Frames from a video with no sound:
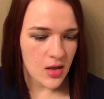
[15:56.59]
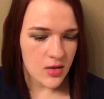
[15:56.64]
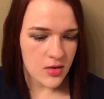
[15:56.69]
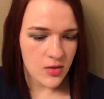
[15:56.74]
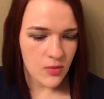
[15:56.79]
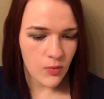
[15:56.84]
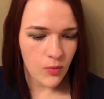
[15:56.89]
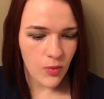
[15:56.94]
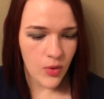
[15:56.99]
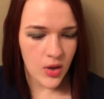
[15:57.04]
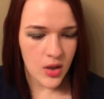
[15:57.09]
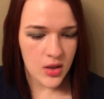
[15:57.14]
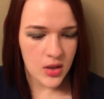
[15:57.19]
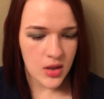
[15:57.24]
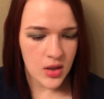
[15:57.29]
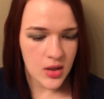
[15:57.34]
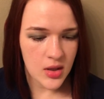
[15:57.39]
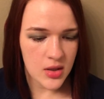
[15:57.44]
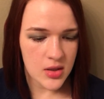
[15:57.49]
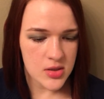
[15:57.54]
The one
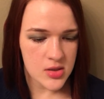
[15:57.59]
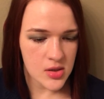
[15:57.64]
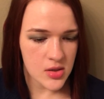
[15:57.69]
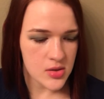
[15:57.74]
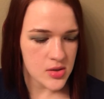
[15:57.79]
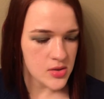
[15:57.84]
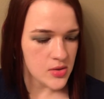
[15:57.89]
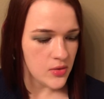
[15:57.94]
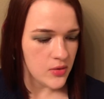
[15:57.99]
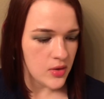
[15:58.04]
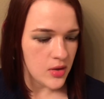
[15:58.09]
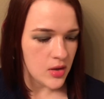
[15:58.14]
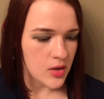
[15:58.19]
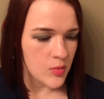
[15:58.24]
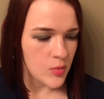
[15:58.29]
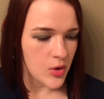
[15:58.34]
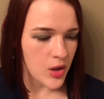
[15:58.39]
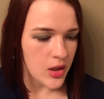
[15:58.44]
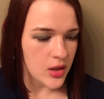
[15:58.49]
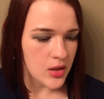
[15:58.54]
is soothing
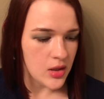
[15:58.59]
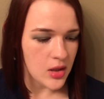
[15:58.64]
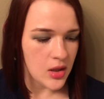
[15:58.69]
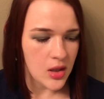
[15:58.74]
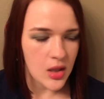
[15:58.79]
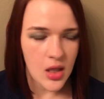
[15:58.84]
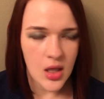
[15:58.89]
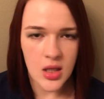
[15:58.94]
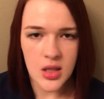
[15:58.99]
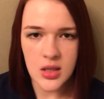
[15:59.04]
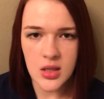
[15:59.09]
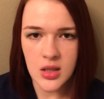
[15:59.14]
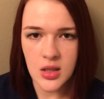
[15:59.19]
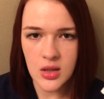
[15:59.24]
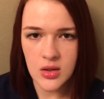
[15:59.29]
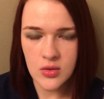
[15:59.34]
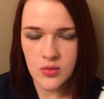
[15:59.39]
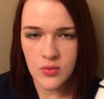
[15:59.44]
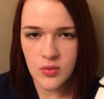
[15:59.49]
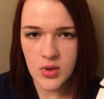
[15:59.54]
and brightening and
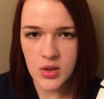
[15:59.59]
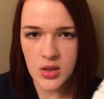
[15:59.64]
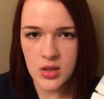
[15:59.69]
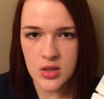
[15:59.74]
another one